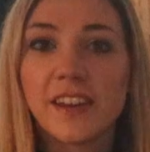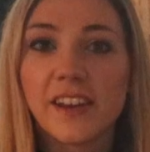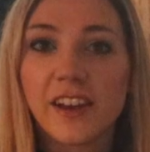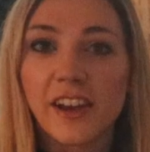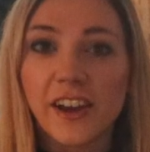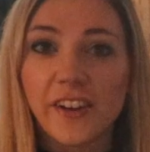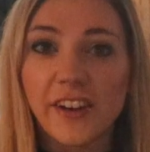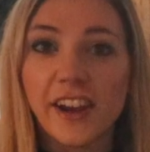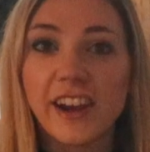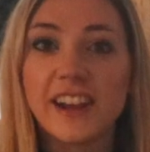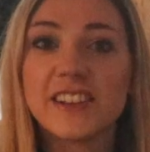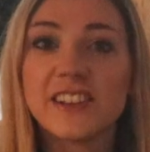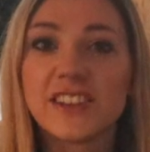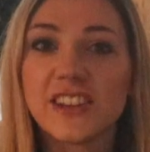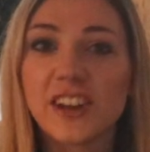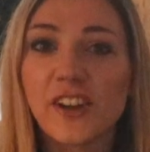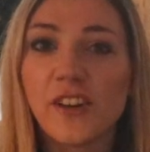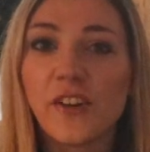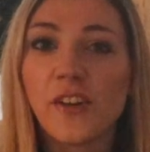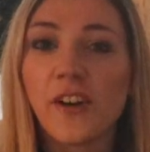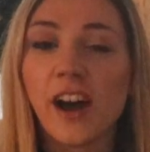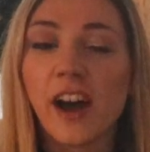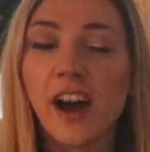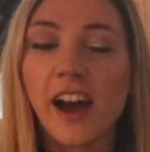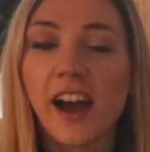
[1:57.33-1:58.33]
All right,
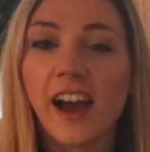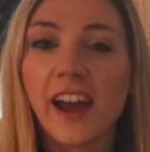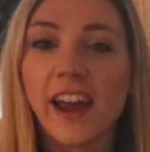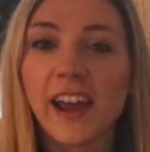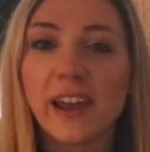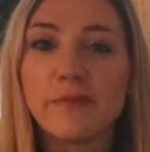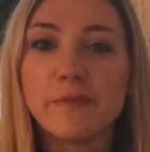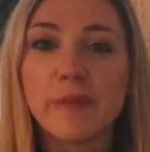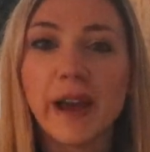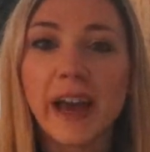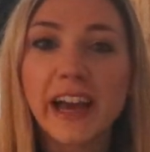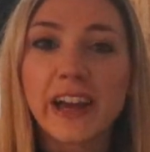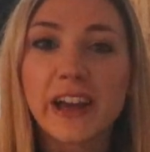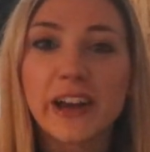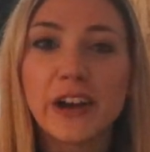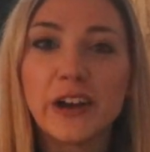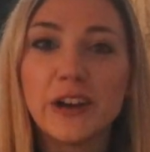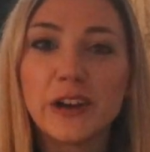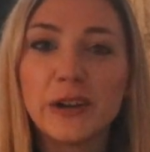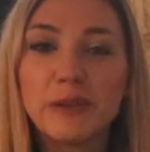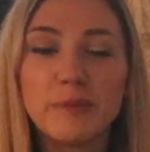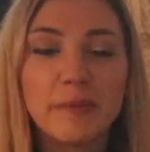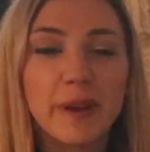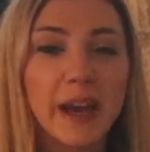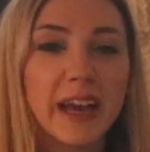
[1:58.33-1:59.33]
so I'm back
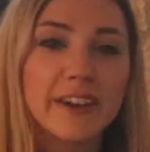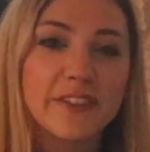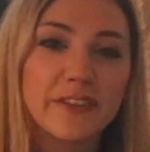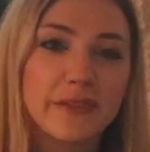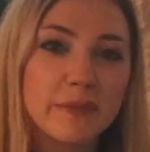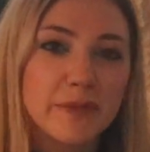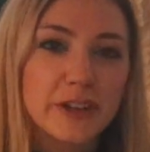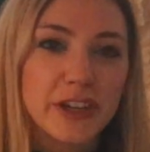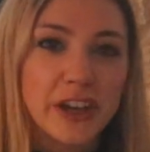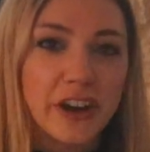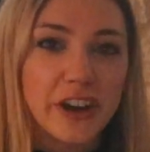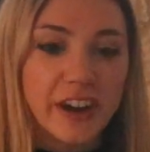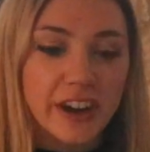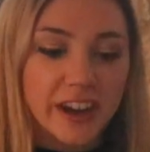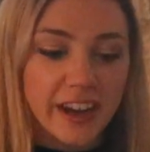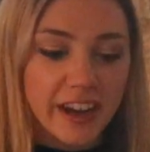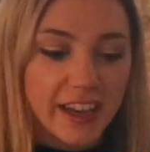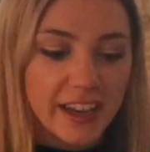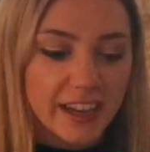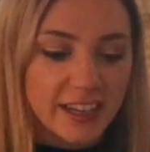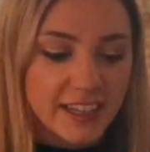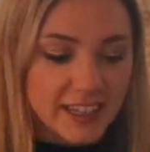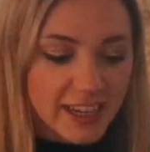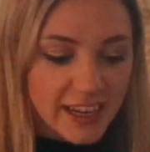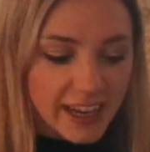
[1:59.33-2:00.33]
home, back from
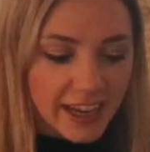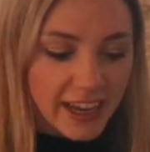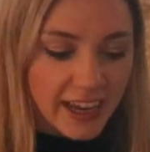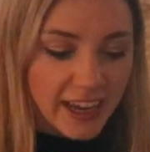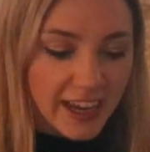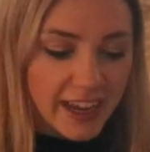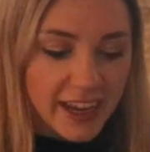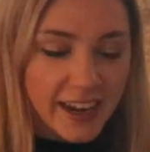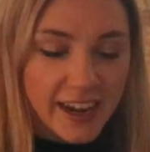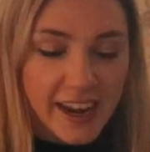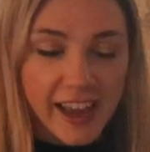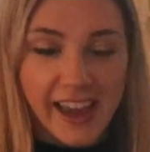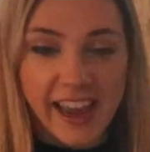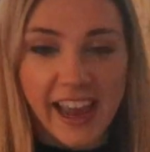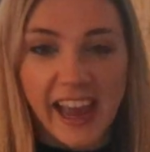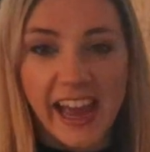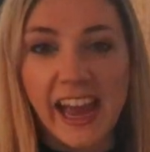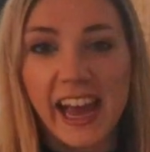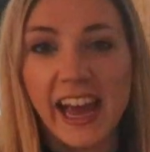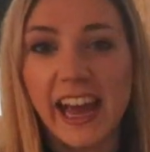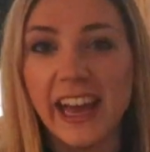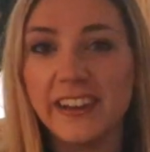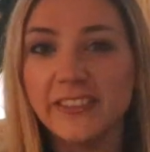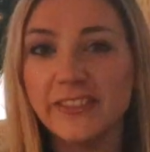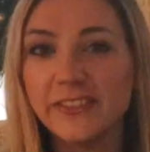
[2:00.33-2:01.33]
Target, and I
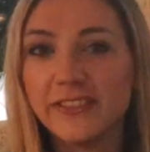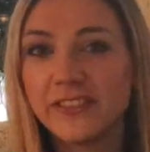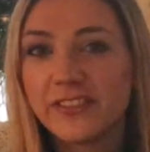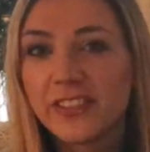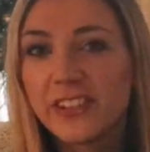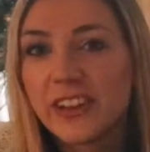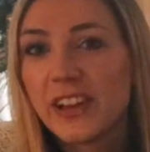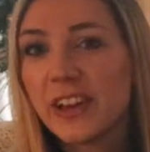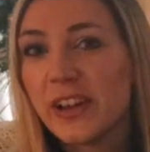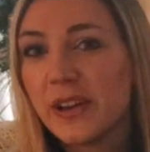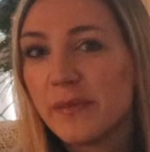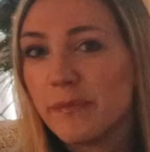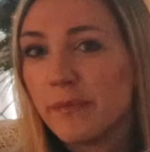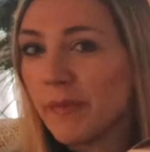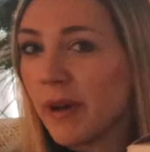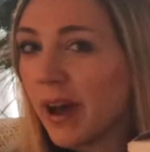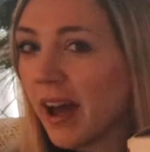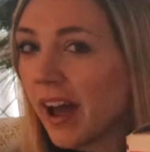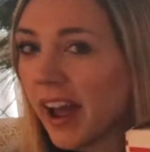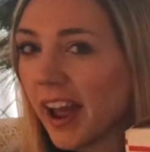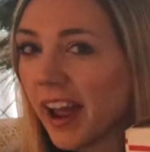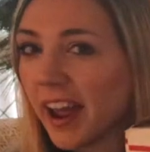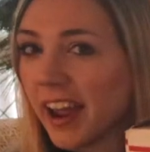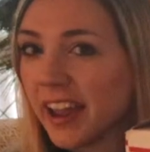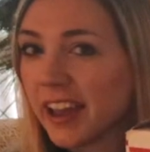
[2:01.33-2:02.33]
have
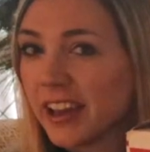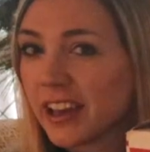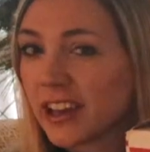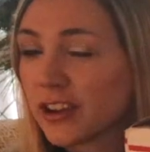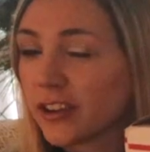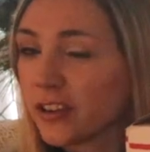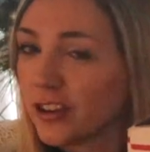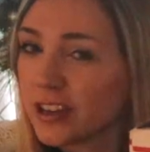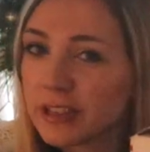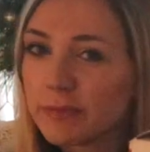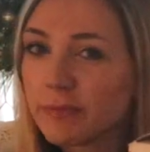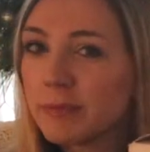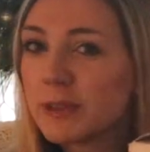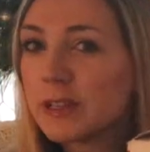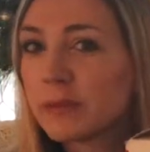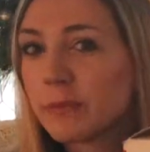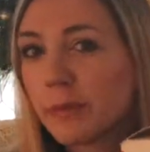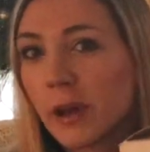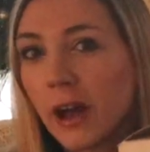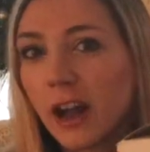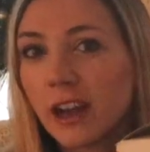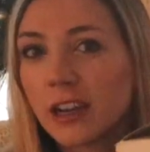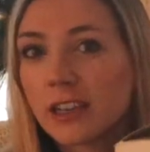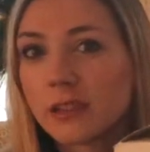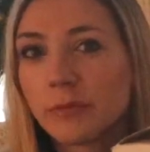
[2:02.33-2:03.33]
my Christmas
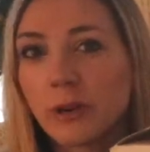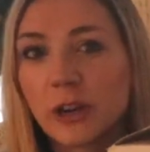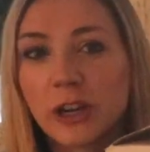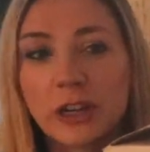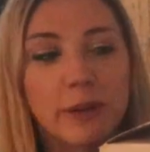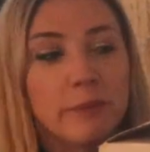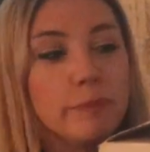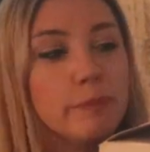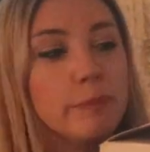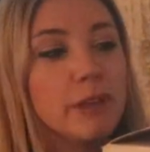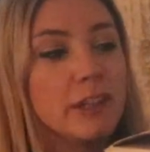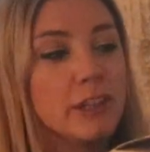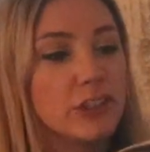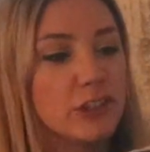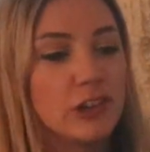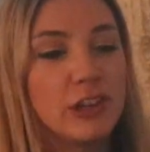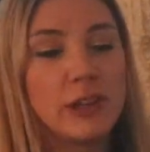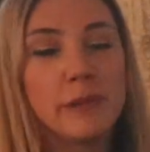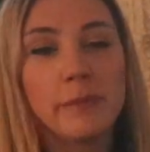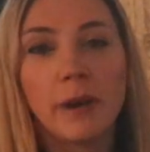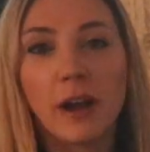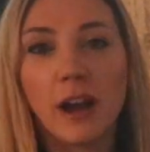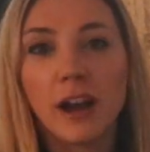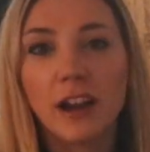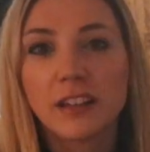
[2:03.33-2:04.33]
Poshmark mystery
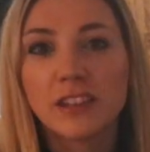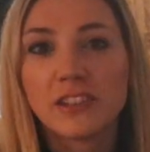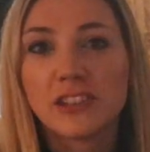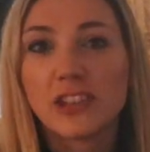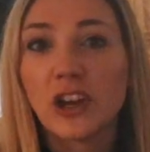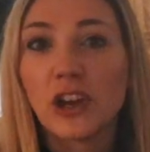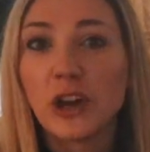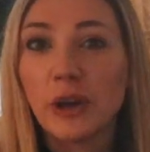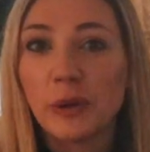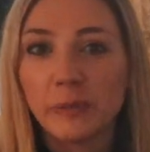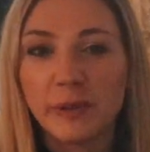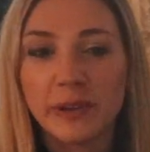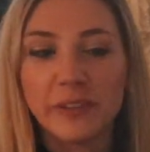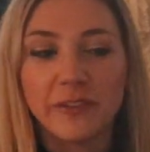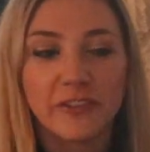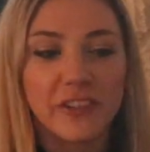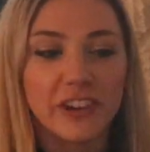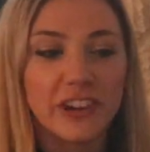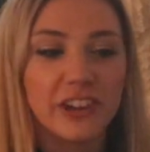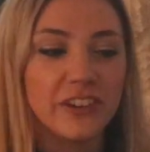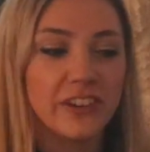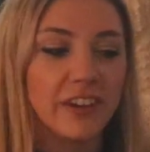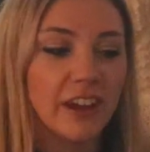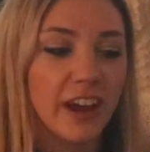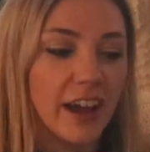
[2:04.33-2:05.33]
box to open for
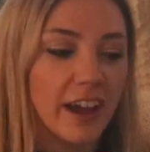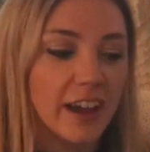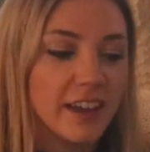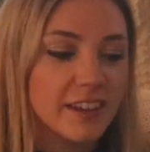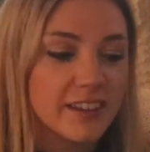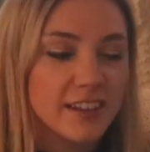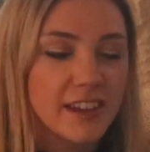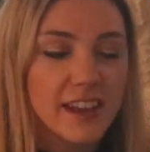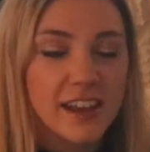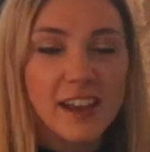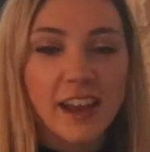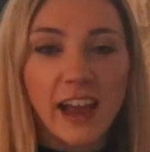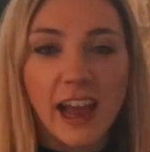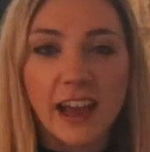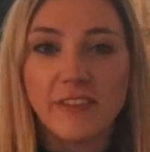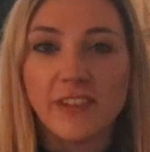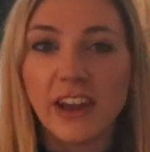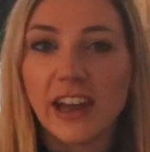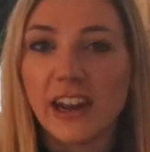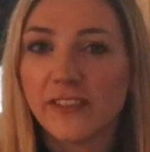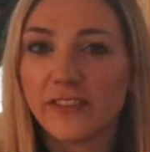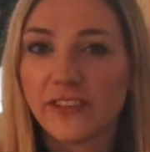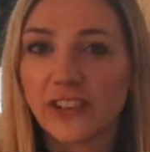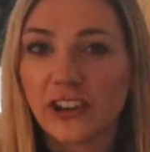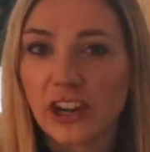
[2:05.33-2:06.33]
you guys. I've
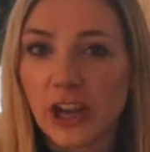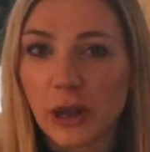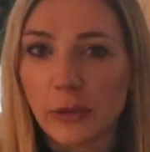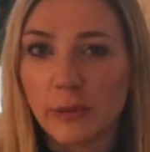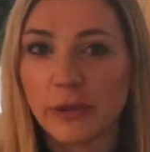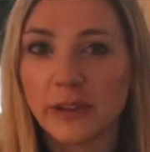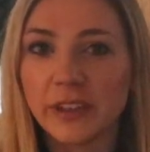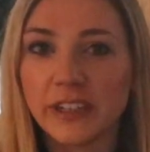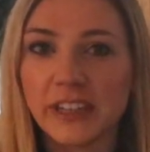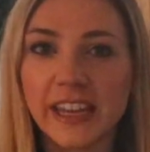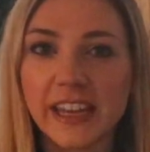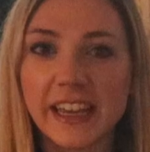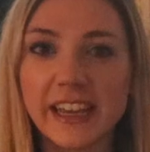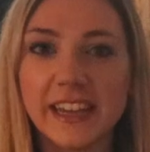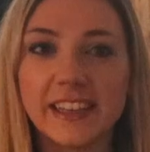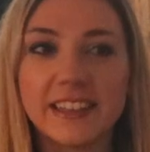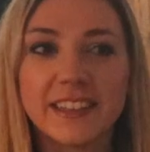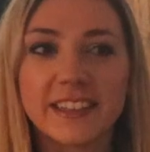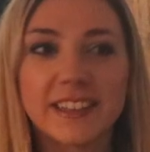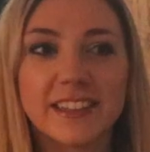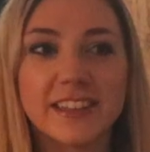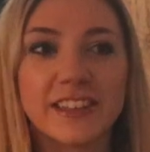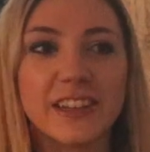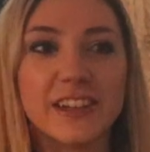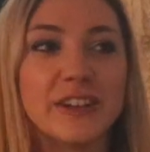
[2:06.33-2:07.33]
had it for a couple
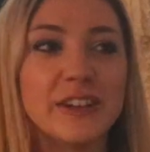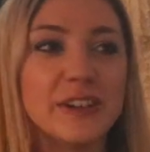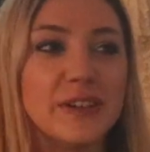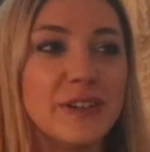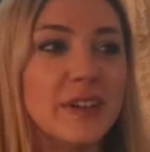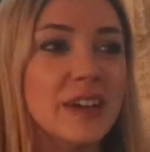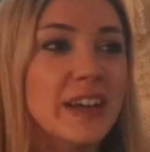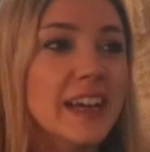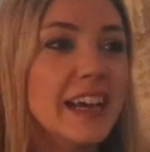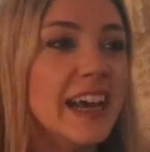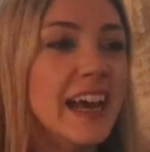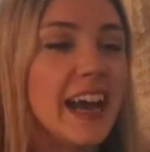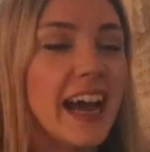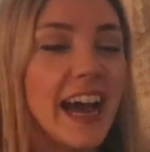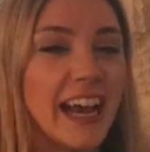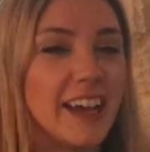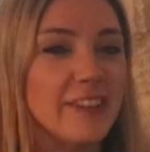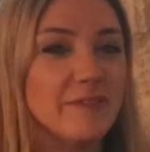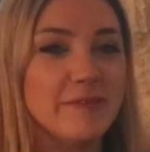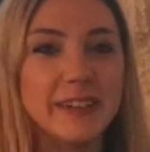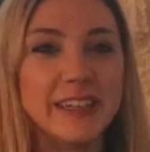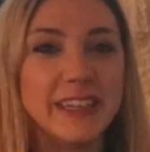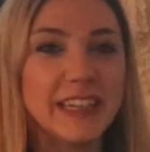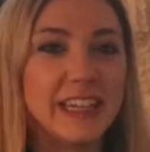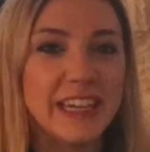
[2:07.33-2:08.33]
days, so
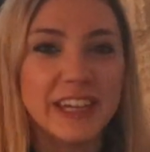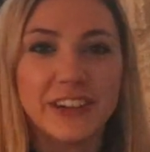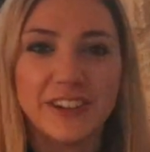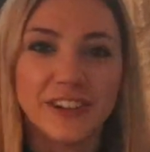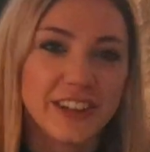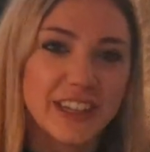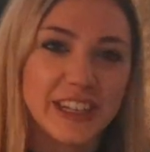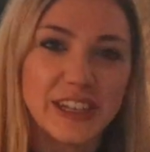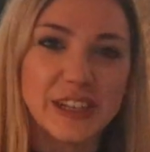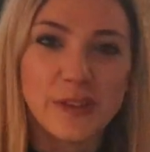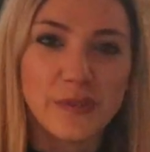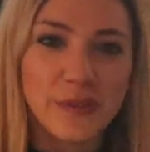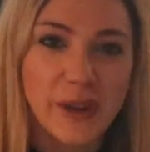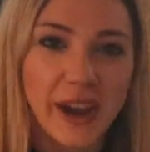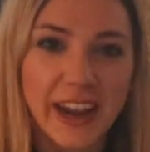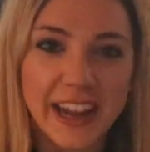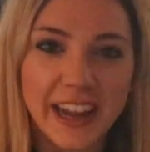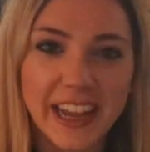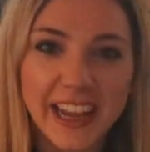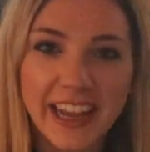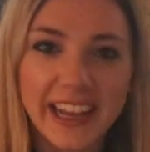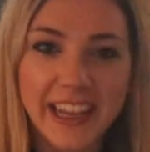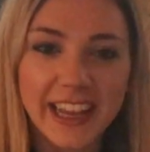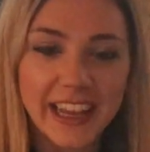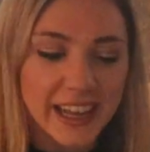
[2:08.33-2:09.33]
I've been eagerly
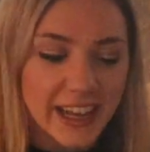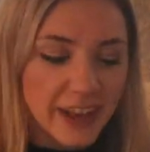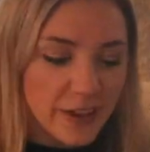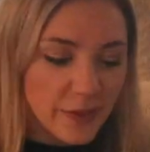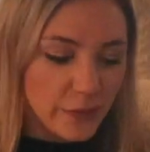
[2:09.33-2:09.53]
awaiting.